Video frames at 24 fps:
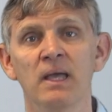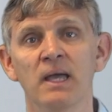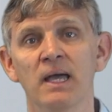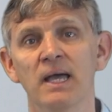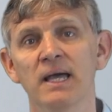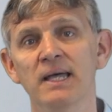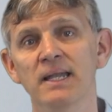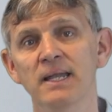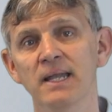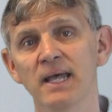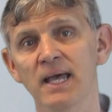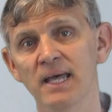
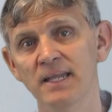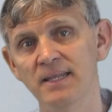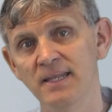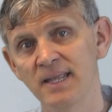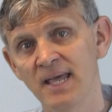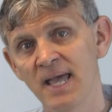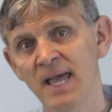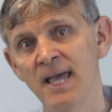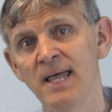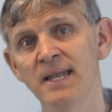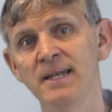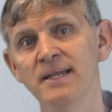And
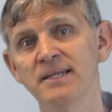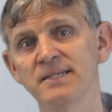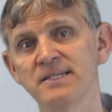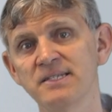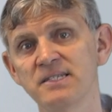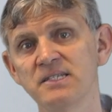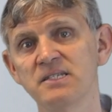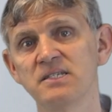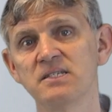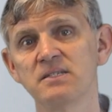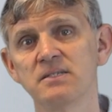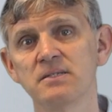then
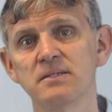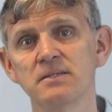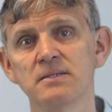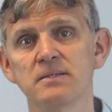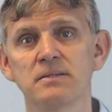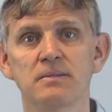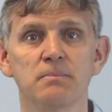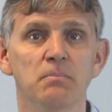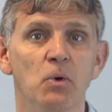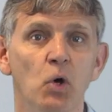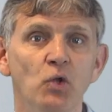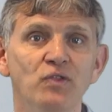
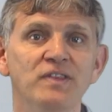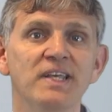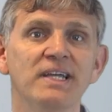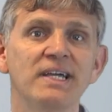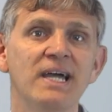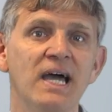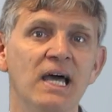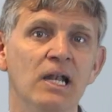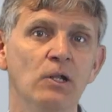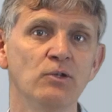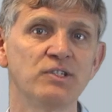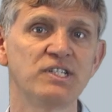this Monte
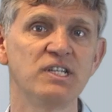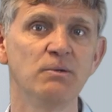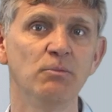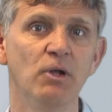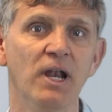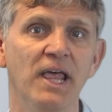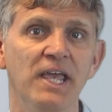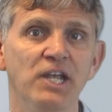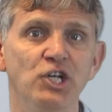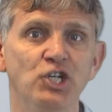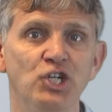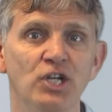Carlo
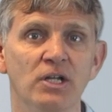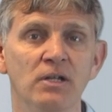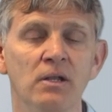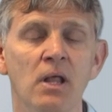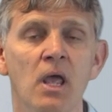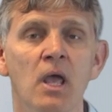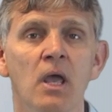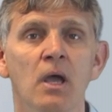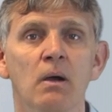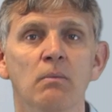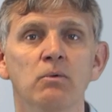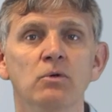simulation
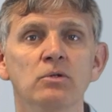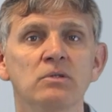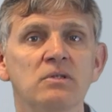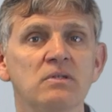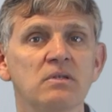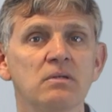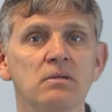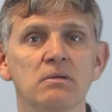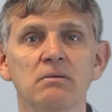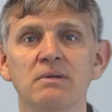would